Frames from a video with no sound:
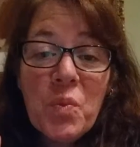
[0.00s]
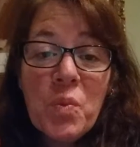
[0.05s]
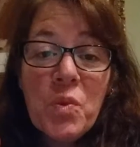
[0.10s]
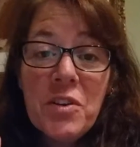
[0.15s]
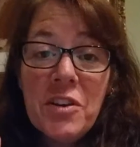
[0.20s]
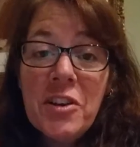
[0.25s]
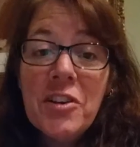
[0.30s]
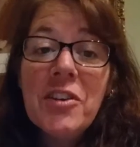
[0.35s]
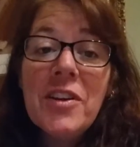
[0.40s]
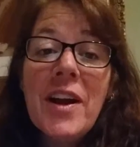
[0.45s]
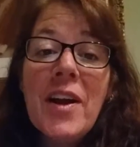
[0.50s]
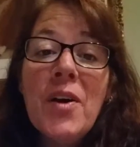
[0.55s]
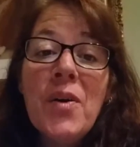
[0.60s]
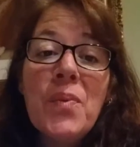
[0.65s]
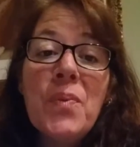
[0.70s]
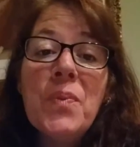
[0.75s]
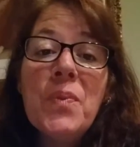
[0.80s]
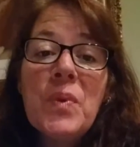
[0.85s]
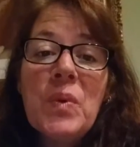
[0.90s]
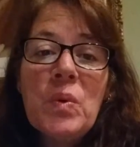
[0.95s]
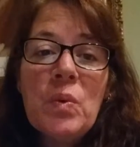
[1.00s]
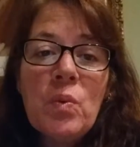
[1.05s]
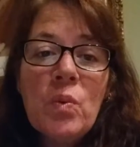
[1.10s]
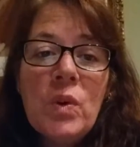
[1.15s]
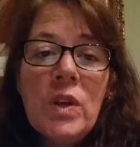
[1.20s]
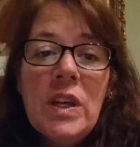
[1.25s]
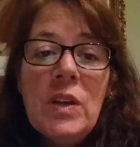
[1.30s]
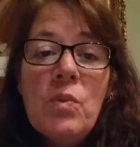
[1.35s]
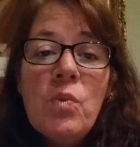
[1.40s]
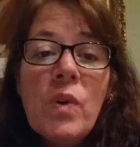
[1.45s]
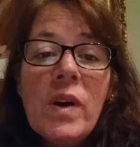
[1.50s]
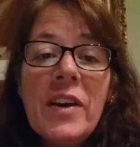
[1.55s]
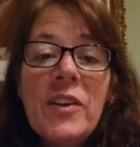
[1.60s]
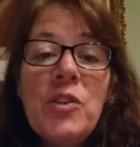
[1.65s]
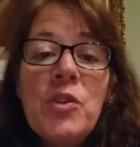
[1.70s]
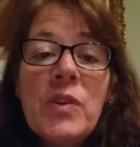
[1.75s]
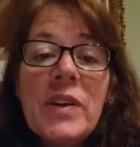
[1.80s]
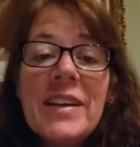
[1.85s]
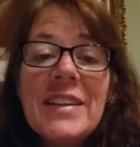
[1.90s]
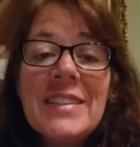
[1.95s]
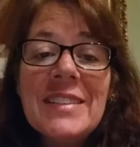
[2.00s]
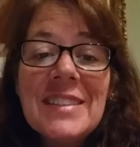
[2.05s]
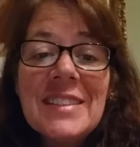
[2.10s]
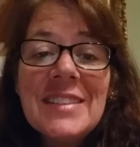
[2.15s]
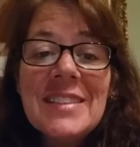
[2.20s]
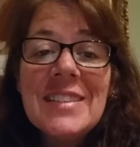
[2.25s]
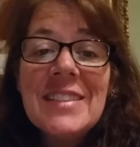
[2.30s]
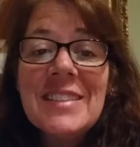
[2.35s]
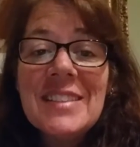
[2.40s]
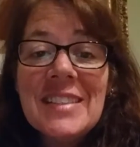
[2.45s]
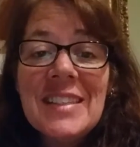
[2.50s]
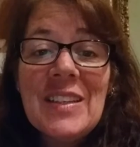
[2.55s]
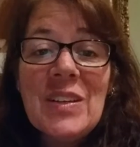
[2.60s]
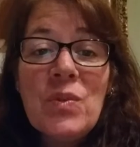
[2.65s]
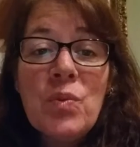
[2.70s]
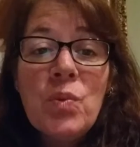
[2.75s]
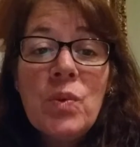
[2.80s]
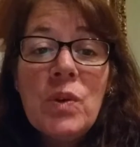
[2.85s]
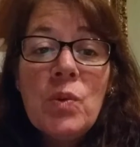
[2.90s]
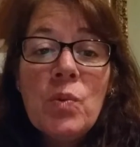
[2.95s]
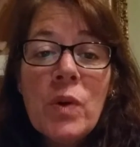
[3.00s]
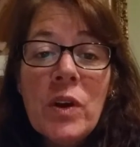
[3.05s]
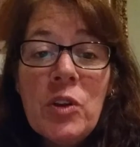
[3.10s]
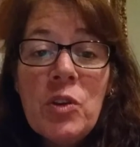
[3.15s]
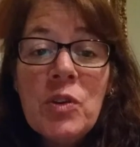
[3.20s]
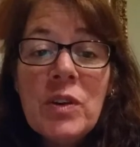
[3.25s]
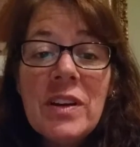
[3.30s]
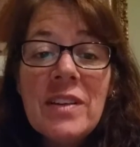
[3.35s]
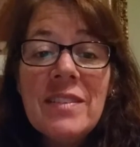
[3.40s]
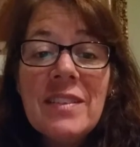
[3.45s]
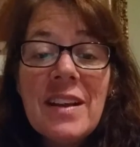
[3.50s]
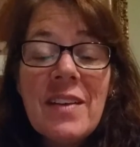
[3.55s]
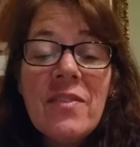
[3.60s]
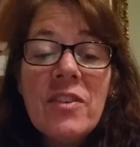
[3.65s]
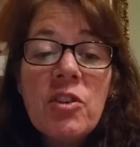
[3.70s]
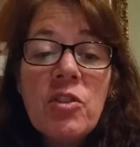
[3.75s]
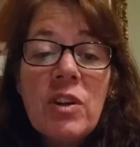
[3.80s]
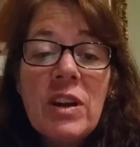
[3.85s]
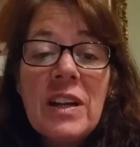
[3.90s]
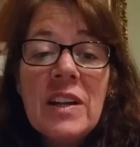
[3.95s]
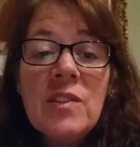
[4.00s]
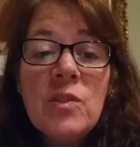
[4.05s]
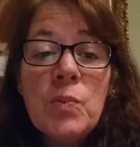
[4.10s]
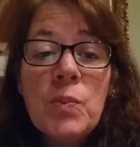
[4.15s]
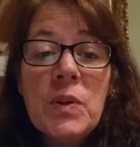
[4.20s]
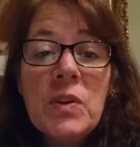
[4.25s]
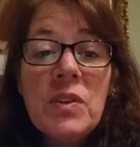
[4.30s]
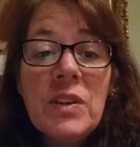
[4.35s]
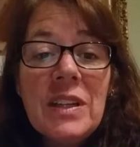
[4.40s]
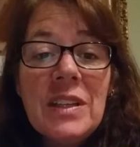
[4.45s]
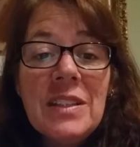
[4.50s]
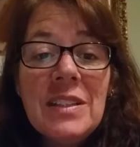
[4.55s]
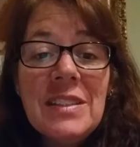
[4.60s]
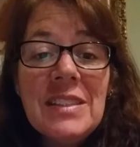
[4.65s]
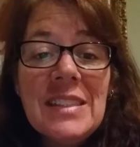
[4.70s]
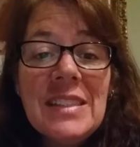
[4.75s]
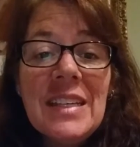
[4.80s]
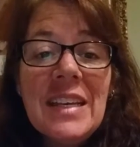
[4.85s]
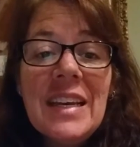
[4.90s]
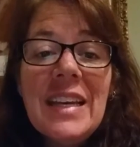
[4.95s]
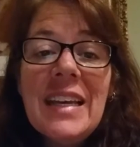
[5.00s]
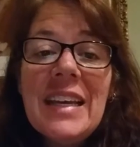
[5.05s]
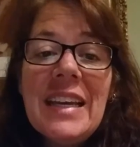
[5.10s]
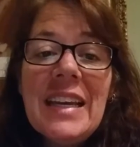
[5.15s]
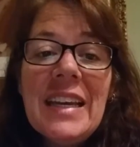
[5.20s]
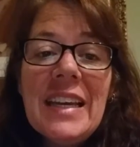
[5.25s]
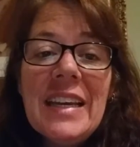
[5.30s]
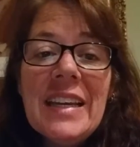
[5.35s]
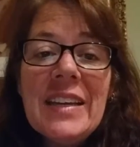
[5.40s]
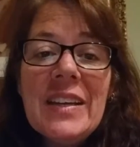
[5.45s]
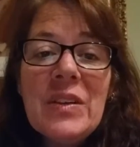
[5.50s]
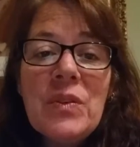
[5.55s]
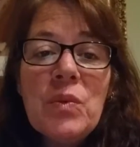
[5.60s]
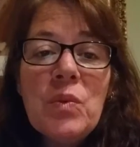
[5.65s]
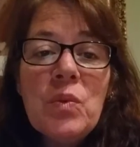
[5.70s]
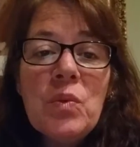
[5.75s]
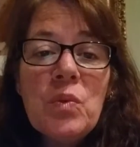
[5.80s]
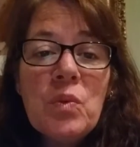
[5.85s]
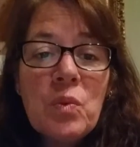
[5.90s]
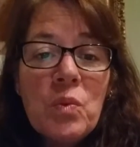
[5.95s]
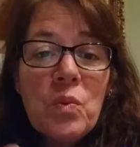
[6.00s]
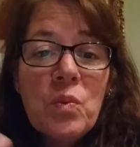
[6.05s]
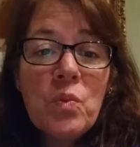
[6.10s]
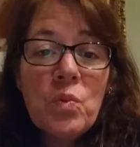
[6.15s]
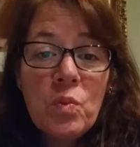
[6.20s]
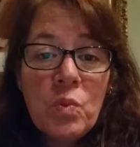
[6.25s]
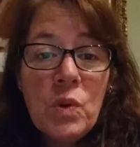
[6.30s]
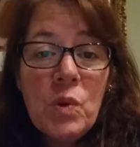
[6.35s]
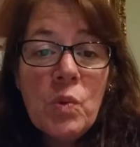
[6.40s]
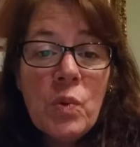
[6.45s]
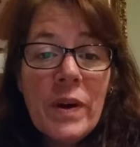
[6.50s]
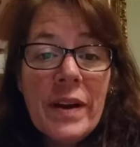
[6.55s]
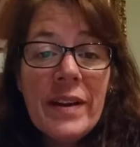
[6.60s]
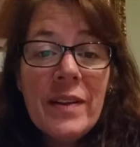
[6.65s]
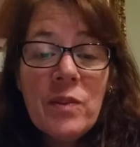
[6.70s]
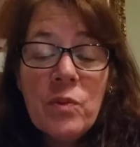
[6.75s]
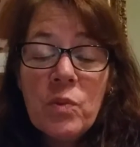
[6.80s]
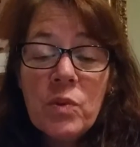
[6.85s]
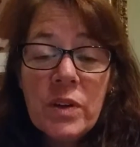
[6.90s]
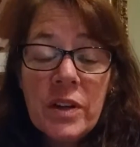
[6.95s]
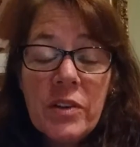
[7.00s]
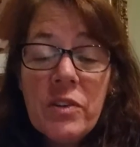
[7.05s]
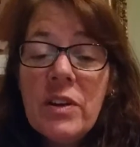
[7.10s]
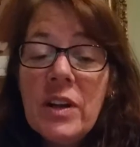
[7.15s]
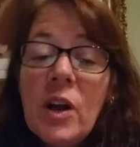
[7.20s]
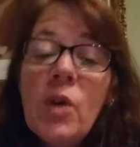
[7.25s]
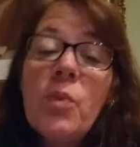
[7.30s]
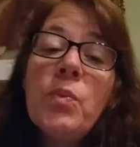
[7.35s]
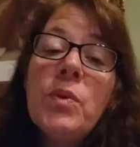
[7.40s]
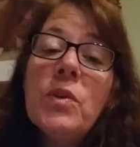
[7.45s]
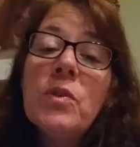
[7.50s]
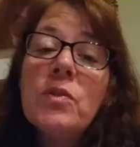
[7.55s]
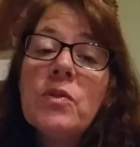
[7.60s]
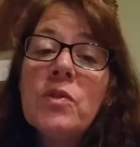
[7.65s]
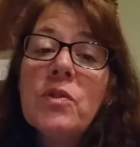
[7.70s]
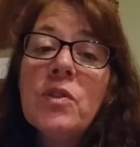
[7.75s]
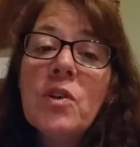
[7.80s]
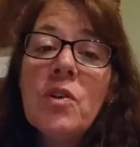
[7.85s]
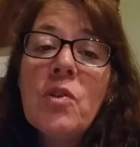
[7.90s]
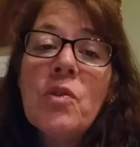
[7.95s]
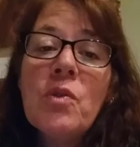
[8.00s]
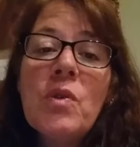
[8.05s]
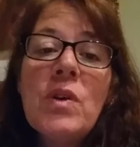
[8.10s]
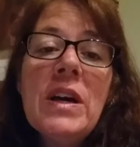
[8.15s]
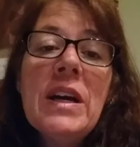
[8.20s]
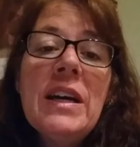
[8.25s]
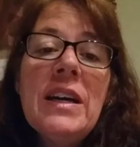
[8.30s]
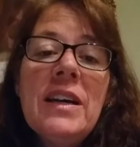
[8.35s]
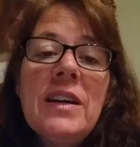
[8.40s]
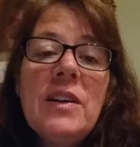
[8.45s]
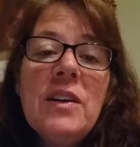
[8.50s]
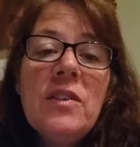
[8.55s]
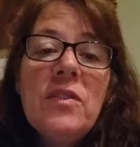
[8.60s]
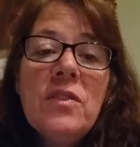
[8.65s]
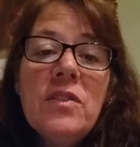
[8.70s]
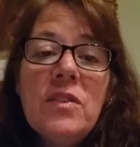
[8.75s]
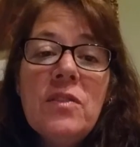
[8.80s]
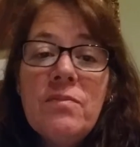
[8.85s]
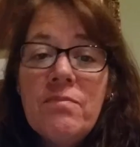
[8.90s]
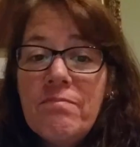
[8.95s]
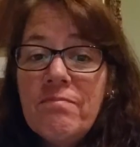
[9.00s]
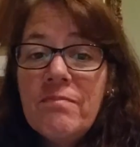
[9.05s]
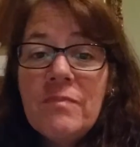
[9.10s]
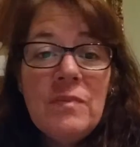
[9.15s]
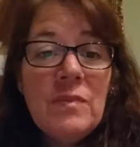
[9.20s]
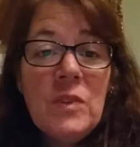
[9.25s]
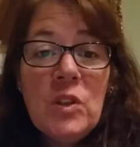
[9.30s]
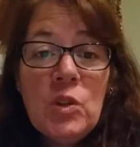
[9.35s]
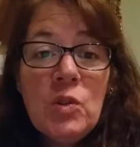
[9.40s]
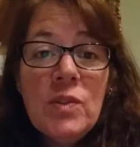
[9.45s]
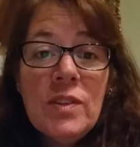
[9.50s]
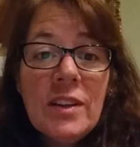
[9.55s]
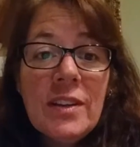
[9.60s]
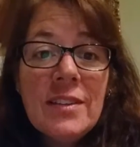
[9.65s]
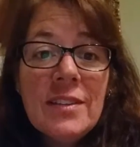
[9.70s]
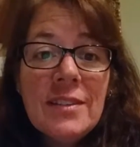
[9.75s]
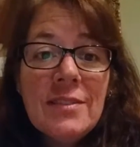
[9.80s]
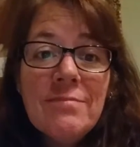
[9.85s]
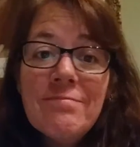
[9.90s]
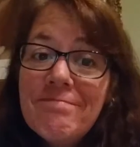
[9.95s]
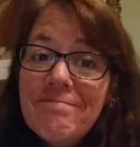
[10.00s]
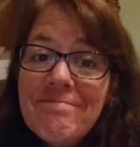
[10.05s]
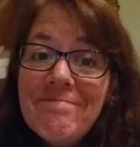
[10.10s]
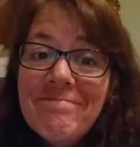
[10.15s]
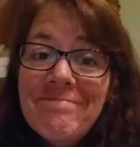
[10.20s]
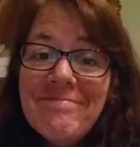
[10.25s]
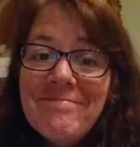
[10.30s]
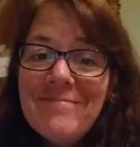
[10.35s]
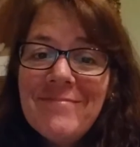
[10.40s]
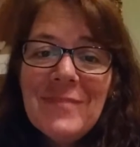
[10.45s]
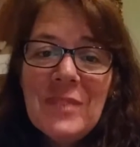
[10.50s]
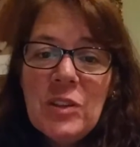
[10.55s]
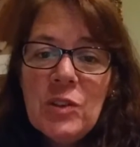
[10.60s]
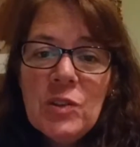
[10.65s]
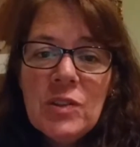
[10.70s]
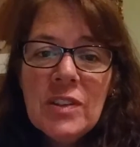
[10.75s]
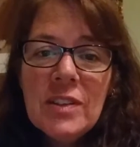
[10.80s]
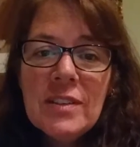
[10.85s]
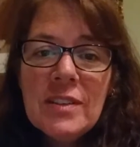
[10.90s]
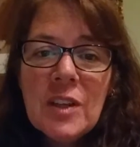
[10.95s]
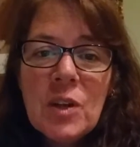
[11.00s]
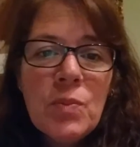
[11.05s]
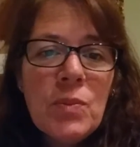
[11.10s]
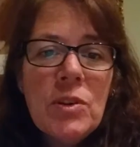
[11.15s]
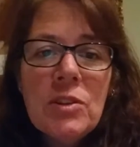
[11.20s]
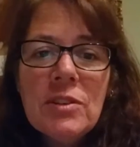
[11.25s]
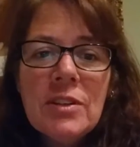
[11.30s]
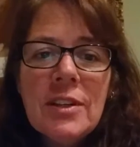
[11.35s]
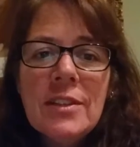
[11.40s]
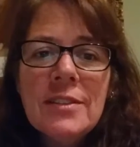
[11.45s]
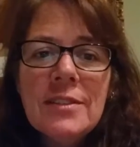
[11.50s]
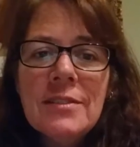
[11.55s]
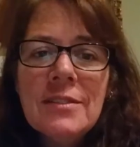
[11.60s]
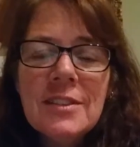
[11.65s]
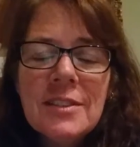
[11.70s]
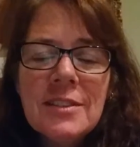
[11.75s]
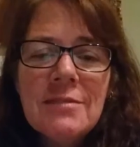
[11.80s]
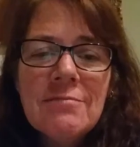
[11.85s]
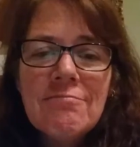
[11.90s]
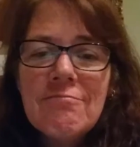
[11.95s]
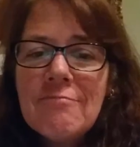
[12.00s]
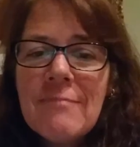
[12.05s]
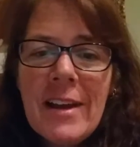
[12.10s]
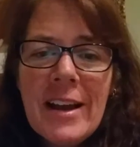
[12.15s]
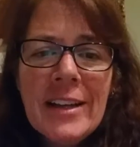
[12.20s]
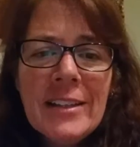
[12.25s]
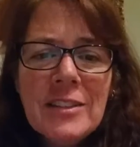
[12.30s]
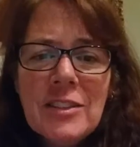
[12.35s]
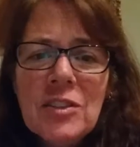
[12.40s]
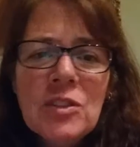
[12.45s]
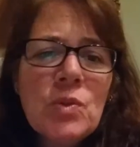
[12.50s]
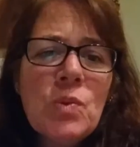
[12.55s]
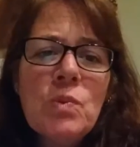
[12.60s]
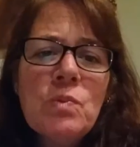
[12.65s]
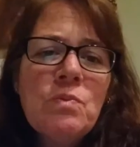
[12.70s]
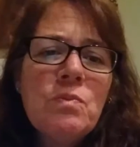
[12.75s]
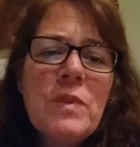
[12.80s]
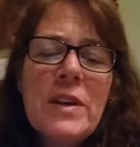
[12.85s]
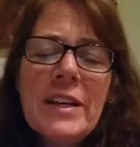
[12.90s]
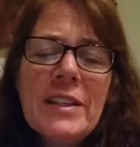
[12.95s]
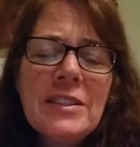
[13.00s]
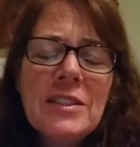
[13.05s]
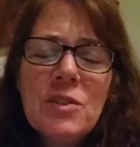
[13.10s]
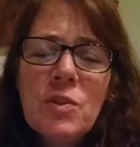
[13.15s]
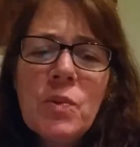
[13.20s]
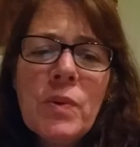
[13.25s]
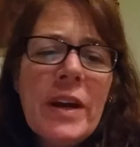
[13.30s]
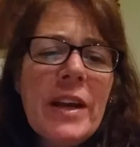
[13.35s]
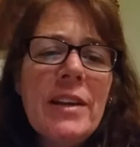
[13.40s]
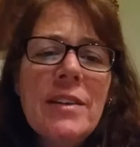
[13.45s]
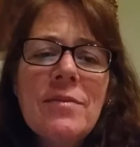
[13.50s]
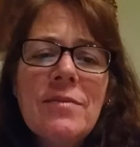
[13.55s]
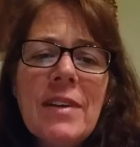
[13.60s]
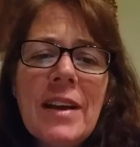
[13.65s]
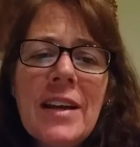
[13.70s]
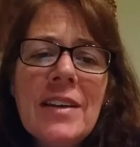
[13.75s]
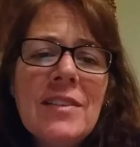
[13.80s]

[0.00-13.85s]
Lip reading: We're here to help. We want you guys to succeed. We want you guys to have a great experience, and we're here to help you. So use us and abuse us. Just ask away.